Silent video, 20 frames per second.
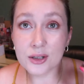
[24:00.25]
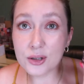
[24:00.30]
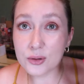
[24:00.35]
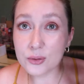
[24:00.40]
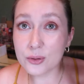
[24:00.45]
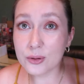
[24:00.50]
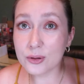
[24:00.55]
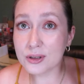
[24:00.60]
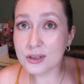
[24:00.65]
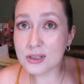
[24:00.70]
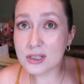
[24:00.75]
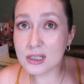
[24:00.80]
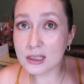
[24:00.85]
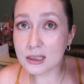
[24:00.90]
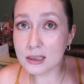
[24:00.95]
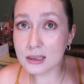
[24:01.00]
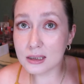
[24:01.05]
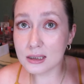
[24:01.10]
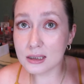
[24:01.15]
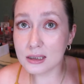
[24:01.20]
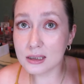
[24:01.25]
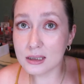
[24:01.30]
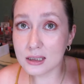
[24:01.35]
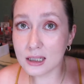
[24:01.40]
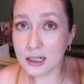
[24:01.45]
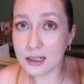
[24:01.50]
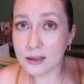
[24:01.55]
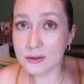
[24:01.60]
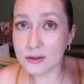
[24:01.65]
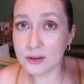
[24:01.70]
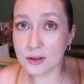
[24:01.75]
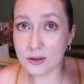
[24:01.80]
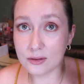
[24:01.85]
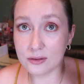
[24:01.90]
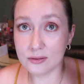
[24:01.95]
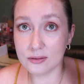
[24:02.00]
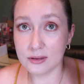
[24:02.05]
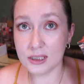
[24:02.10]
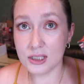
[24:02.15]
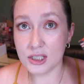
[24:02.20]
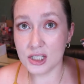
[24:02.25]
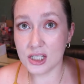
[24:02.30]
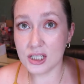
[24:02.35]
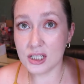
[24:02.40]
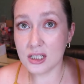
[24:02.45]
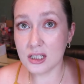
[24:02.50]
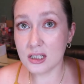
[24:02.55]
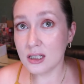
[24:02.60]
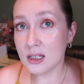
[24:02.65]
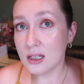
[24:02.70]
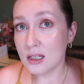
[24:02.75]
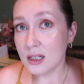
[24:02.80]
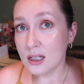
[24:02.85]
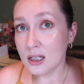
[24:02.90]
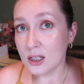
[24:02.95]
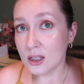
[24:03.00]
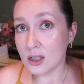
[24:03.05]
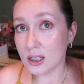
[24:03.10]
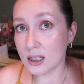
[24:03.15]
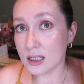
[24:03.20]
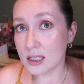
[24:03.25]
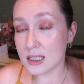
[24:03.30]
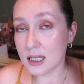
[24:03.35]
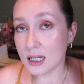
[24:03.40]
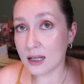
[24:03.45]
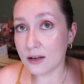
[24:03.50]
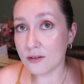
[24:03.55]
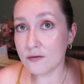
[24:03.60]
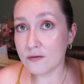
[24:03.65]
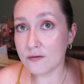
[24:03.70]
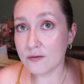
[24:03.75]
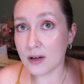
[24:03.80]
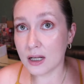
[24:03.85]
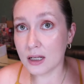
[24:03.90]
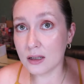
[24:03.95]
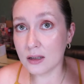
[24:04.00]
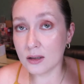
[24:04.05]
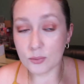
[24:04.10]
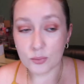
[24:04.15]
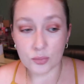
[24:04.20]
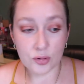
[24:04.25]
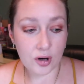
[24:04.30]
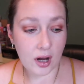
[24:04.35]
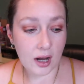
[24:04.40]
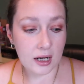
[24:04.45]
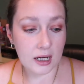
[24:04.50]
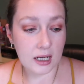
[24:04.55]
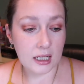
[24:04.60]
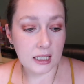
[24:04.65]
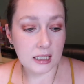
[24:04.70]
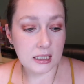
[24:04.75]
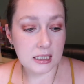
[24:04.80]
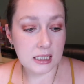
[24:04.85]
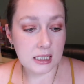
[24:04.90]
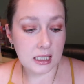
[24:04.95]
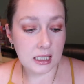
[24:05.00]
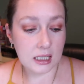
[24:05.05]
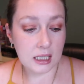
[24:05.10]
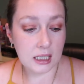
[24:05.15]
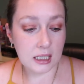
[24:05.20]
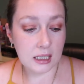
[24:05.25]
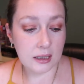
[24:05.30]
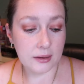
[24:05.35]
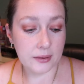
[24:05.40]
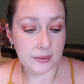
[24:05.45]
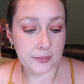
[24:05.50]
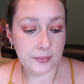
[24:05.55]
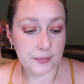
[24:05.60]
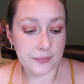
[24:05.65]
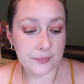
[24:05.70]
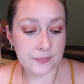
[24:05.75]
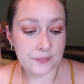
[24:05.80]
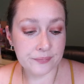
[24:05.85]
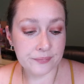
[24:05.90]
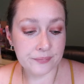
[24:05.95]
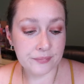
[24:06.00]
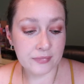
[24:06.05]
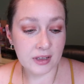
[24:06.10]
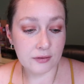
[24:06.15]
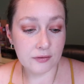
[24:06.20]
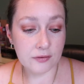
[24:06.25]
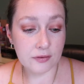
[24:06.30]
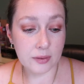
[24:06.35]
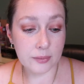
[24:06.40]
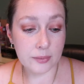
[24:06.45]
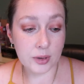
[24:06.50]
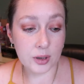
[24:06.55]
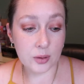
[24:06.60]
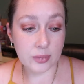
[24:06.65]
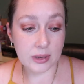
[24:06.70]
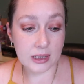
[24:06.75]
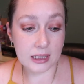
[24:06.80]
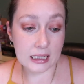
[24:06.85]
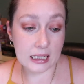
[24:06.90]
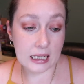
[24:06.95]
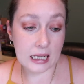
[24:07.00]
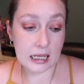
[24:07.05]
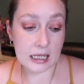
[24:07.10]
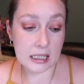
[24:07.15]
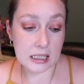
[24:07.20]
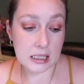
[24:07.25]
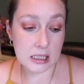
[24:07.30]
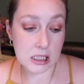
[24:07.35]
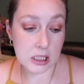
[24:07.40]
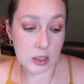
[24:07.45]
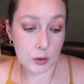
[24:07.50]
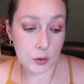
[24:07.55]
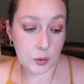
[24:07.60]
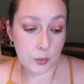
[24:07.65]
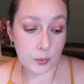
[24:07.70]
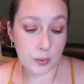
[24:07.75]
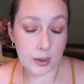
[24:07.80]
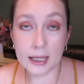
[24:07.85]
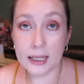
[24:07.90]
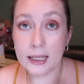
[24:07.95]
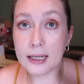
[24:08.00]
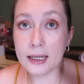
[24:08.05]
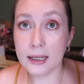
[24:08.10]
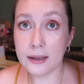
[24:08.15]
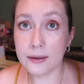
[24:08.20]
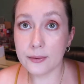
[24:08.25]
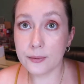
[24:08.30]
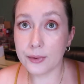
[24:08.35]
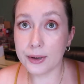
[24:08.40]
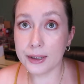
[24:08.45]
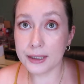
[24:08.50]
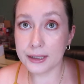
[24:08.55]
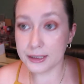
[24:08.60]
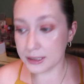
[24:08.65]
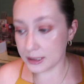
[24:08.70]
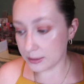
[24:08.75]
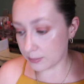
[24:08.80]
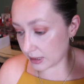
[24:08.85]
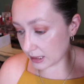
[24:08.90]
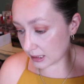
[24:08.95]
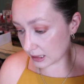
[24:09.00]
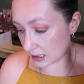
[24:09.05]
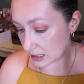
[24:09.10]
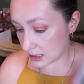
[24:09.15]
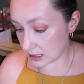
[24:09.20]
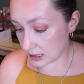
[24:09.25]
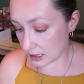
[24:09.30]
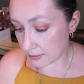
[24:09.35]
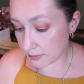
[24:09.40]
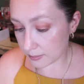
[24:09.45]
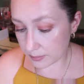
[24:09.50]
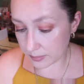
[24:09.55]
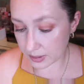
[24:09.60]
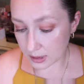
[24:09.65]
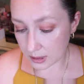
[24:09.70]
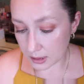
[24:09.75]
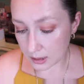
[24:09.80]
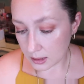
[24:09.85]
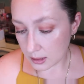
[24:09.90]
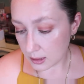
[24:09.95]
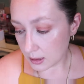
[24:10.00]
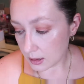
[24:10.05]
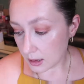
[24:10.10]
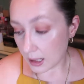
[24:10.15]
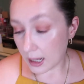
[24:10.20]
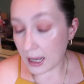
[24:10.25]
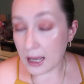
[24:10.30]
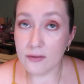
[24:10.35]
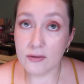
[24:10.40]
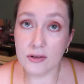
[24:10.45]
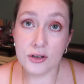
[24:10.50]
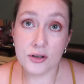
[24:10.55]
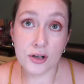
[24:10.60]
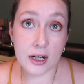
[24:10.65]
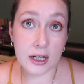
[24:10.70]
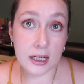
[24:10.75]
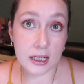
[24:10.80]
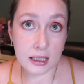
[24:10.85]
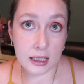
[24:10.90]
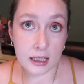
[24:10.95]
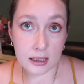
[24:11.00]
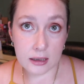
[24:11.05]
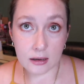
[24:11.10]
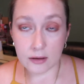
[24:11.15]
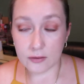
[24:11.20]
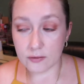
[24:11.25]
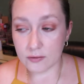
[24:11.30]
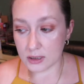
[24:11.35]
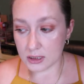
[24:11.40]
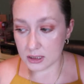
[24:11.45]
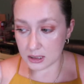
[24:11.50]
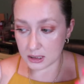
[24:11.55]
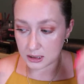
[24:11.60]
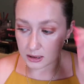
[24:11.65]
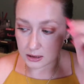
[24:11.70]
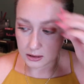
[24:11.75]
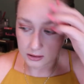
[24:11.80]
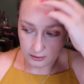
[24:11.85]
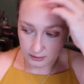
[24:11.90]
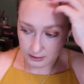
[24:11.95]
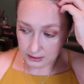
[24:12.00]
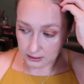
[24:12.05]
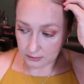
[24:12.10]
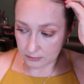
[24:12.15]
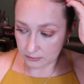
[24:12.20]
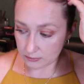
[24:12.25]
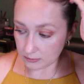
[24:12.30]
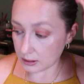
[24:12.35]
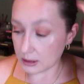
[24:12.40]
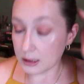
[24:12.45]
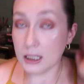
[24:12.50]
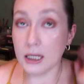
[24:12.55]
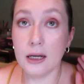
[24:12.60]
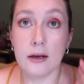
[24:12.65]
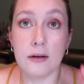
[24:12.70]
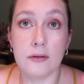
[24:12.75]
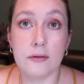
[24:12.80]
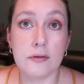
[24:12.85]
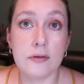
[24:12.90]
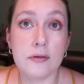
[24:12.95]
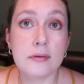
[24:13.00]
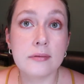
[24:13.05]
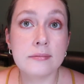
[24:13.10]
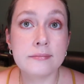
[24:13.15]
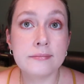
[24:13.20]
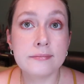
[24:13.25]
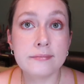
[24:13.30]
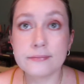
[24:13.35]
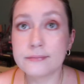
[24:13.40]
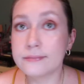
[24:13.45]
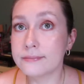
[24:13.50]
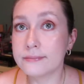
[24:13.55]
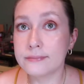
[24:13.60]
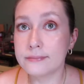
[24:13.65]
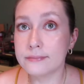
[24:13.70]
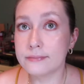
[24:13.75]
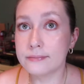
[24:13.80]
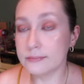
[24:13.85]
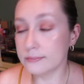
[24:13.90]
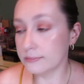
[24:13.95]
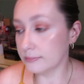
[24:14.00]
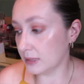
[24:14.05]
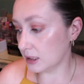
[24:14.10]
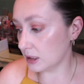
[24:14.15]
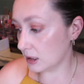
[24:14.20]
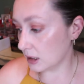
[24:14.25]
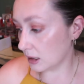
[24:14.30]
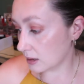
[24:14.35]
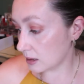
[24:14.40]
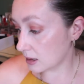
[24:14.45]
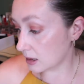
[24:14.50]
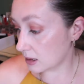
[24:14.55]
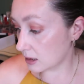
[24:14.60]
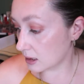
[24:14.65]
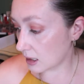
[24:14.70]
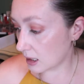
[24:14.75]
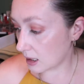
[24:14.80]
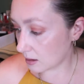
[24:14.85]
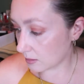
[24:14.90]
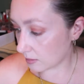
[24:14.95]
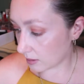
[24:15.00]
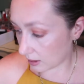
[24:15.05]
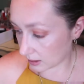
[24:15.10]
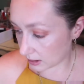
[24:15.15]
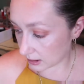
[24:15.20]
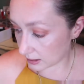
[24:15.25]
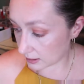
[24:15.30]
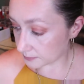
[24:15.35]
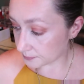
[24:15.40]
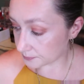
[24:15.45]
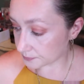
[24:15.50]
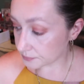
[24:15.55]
towards it. I don't know. It just looks like a fun product um, from Urban Decay. So I wanted to pick this up. I haven't tried it yet, obviously, so I don't really have much else to say about it.